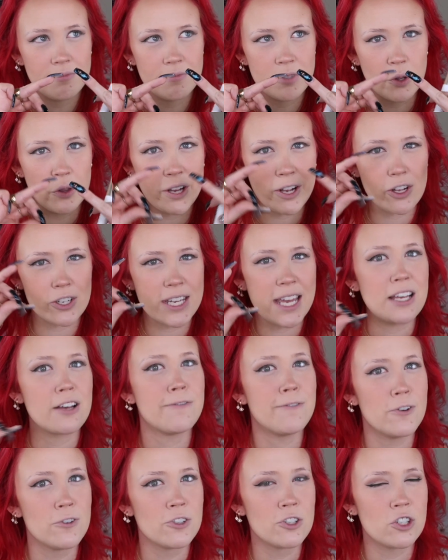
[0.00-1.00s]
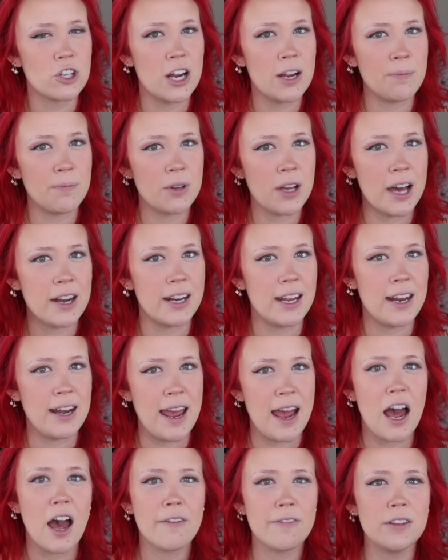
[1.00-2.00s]
So like I'll take a full strip, cut it in
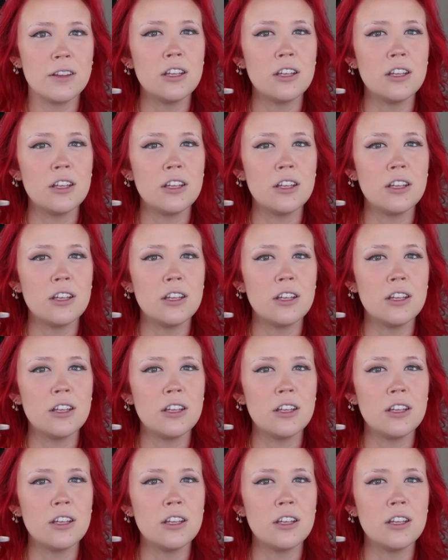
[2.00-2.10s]
half,